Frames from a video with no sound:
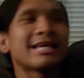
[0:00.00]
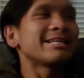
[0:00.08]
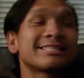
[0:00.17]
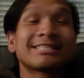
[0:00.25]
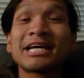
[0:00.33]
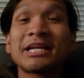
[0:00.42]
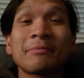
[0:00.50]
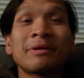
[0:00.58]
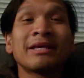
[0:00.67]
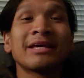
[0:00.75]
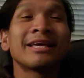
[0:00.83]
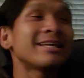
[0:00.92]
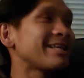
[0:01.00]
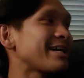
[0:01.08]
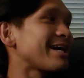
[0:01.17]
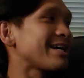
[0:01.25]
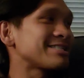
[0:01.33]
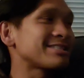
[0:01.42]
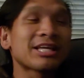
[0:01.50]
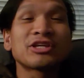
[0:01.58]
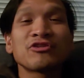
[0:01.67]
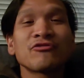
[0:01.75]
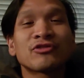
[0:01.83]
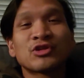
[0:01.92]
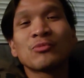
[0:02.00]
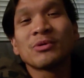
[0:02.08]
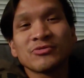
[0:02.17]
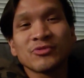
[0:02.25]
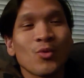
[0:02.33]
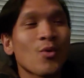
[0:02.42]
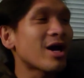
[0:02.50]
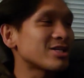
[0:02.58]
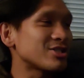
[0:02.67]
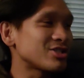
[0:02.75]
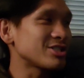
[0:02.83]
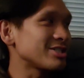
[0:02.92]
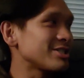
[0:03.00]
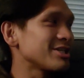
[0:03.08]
is gonna be it, guys. Thank you so much for watching.